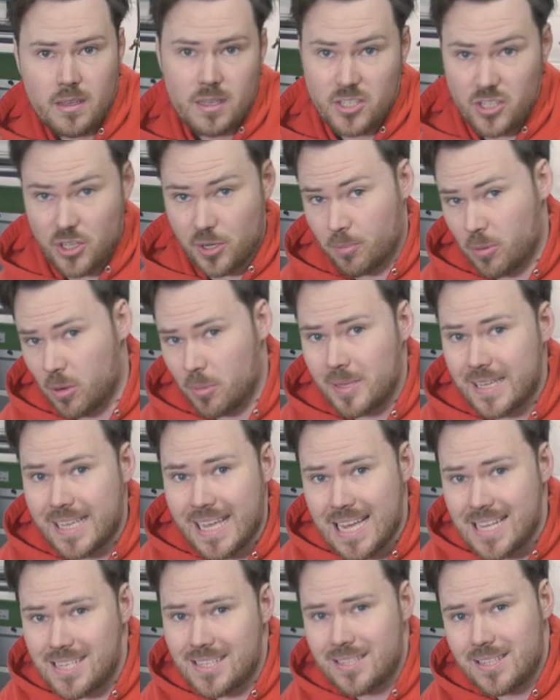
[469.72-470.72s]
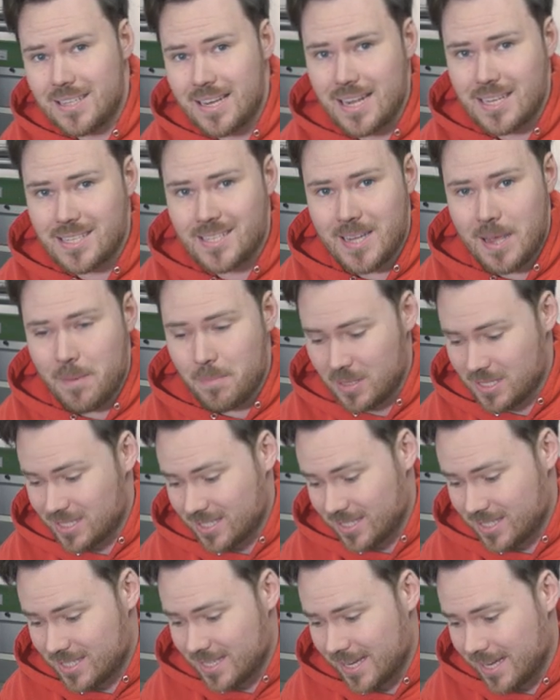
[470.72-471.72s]
As you can probably guess, the next step is
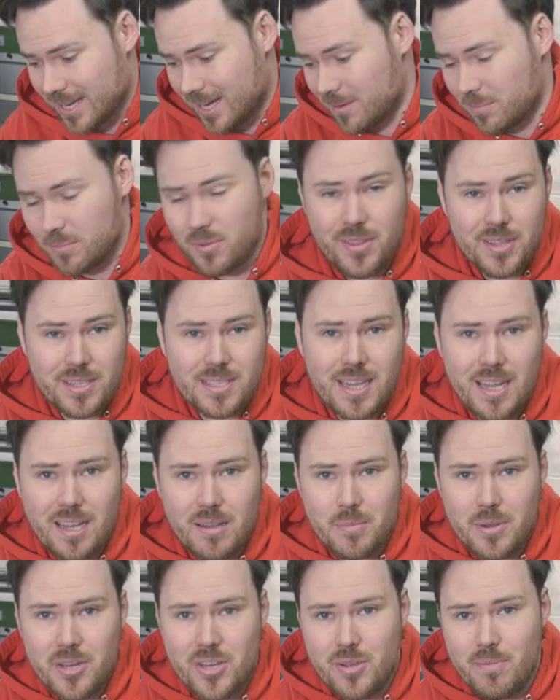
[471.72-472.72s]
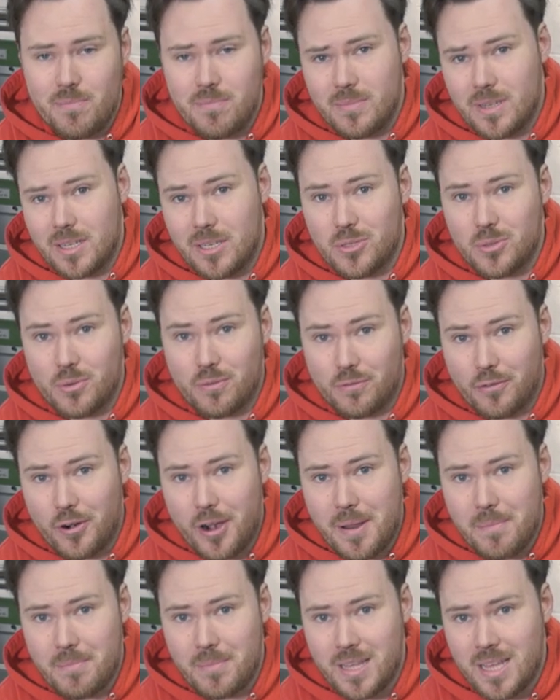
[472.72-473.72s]
to TIG up this aluminium into a
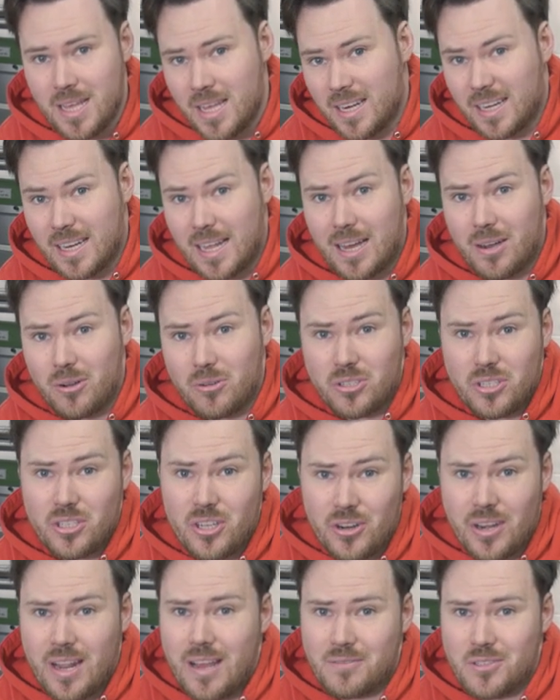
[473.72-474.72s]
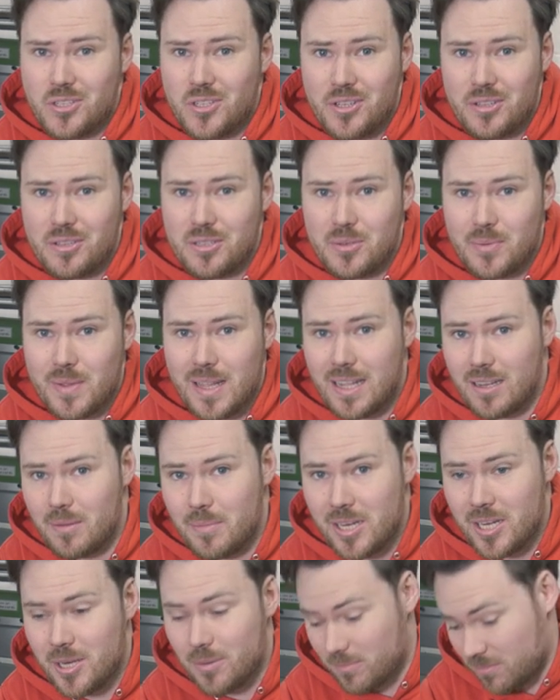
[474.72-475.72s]
frame. Now, you don't have to do this with
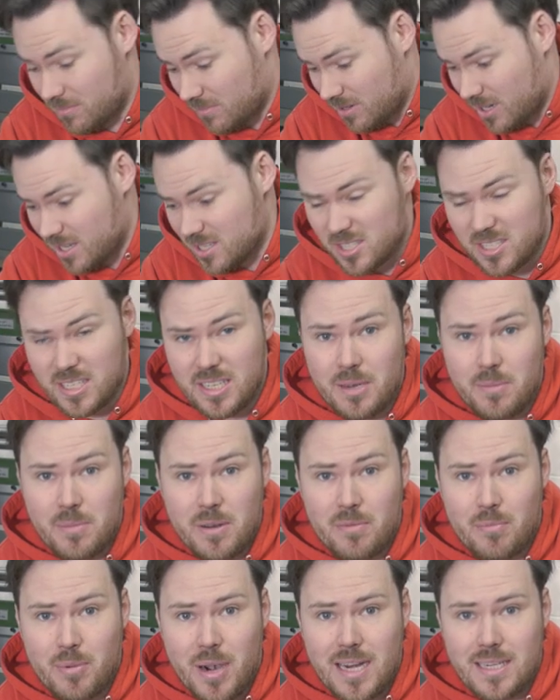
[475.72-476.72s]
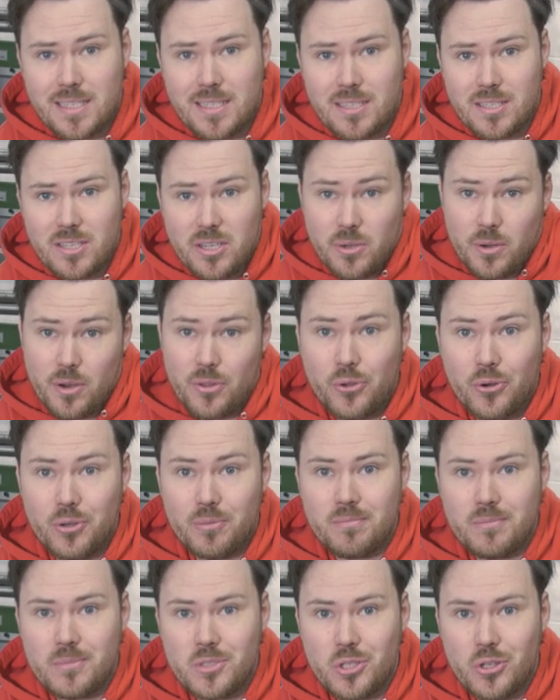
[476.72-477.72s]
aluminium, I just need a bit of practice, so I
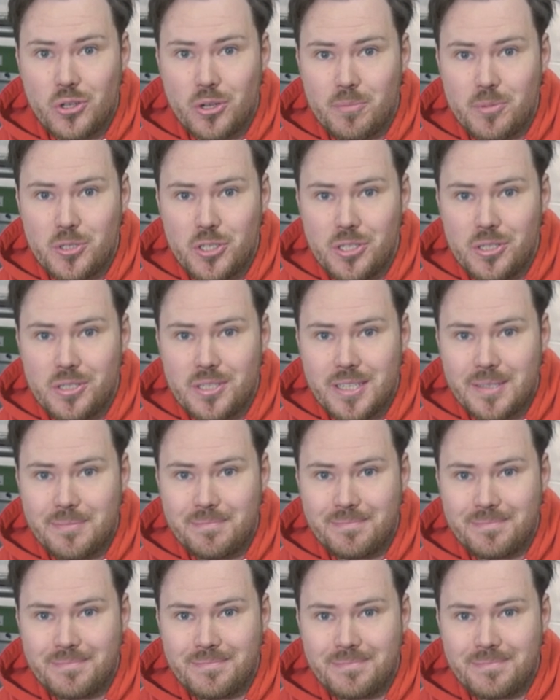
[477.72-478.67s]
thought it's a good opportunity.